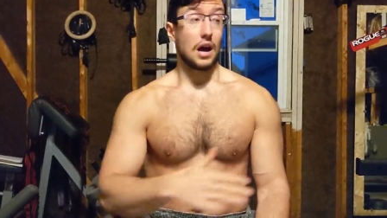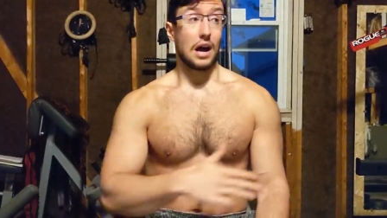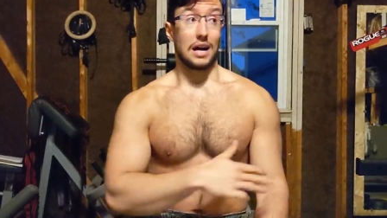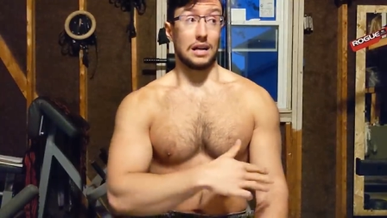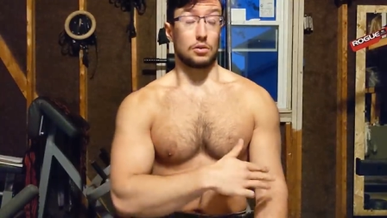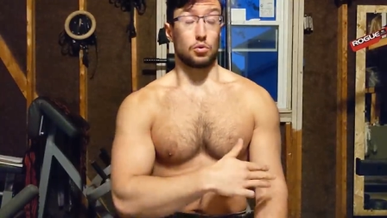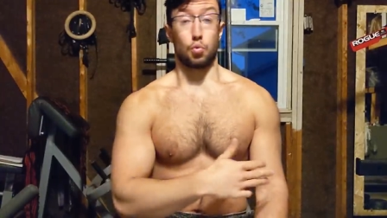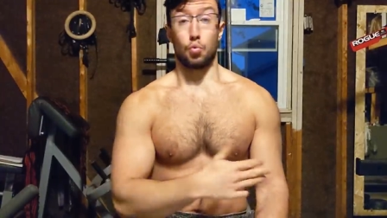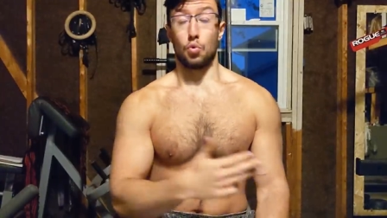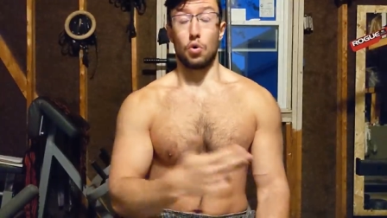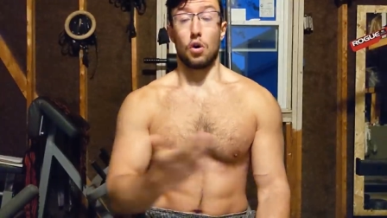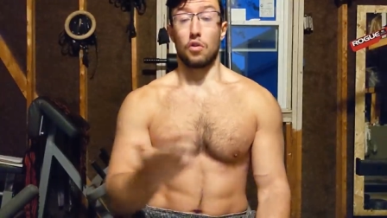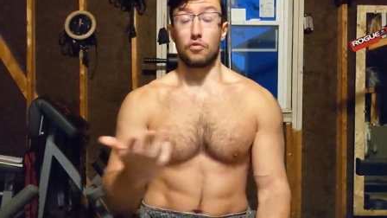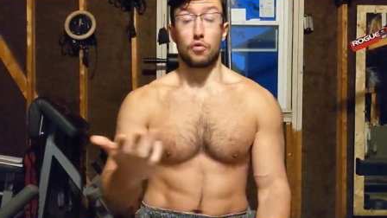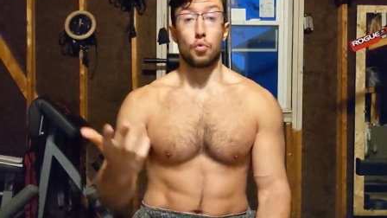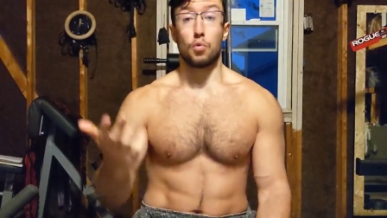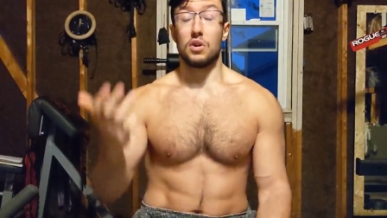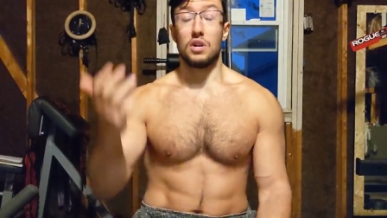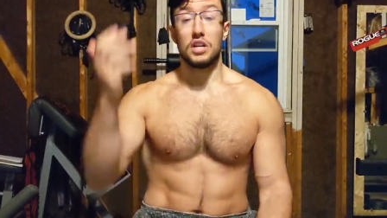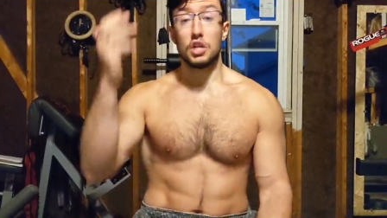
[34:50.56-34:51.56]

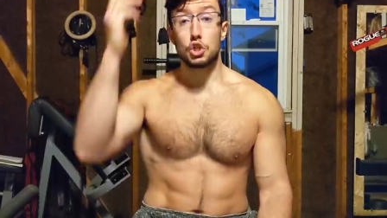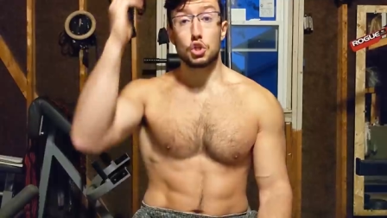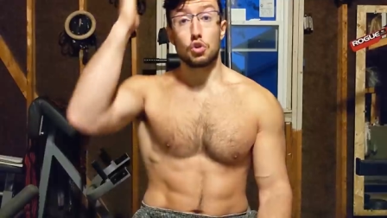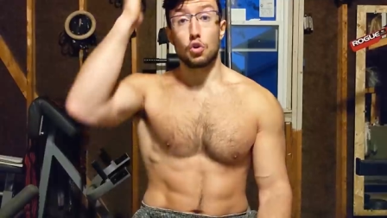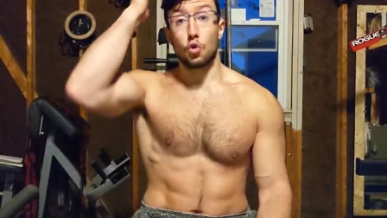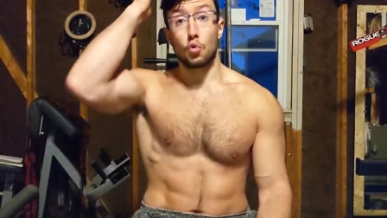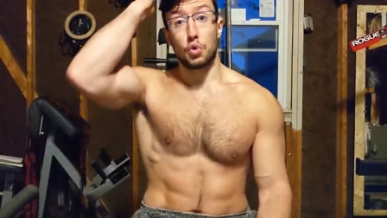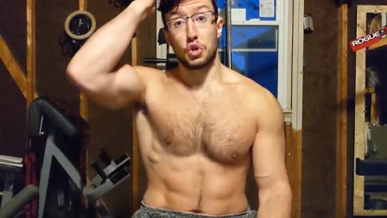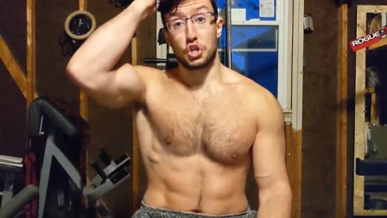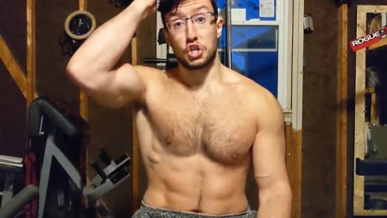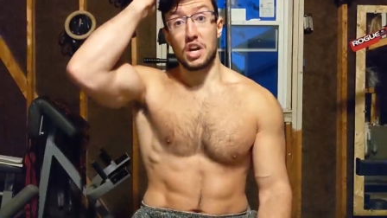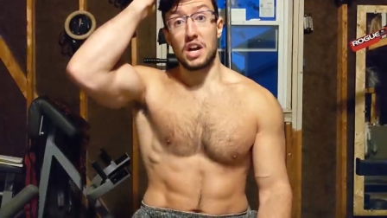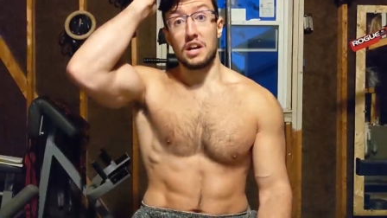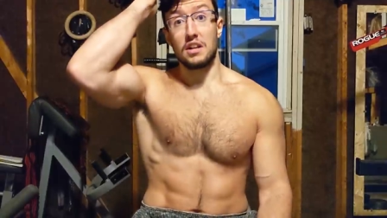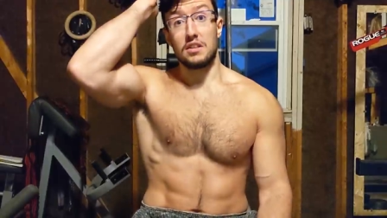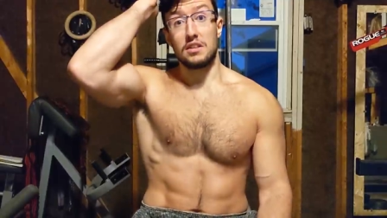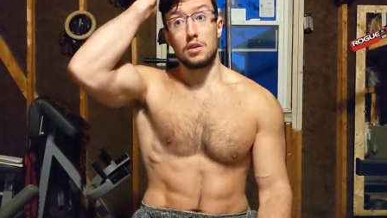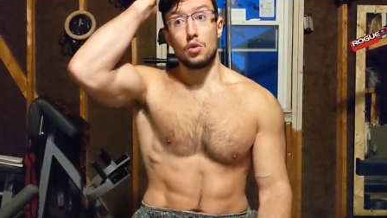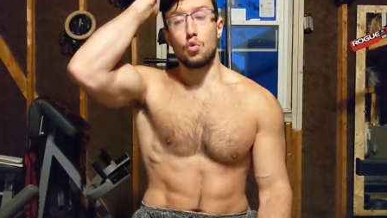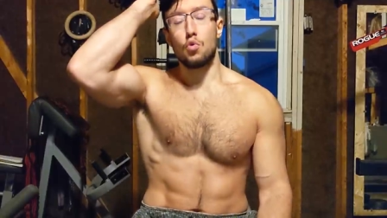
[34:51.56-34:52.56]
of religion or
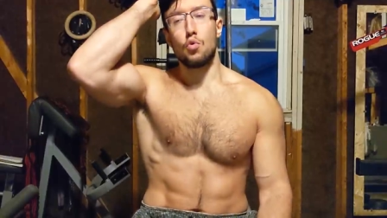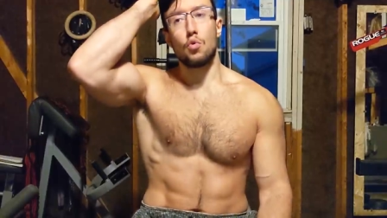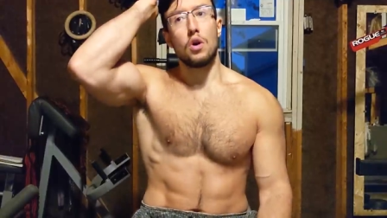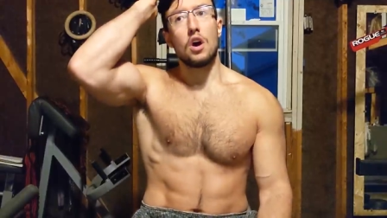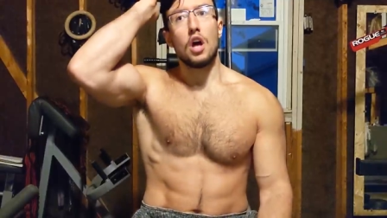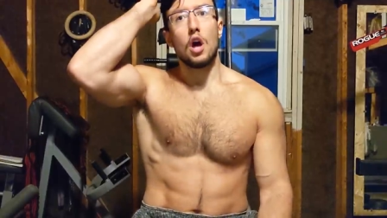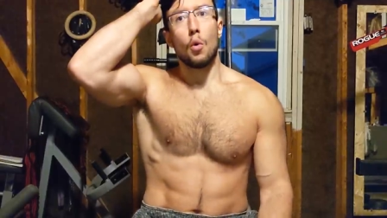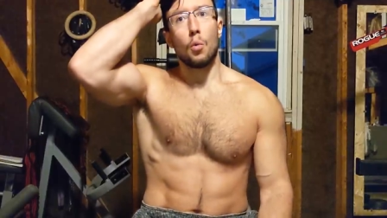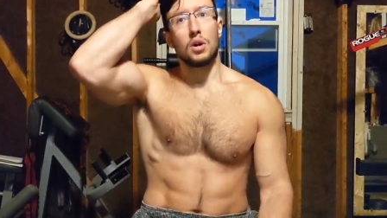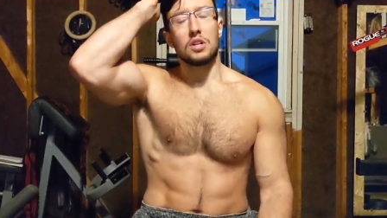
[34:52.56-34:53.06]
Christianity, who,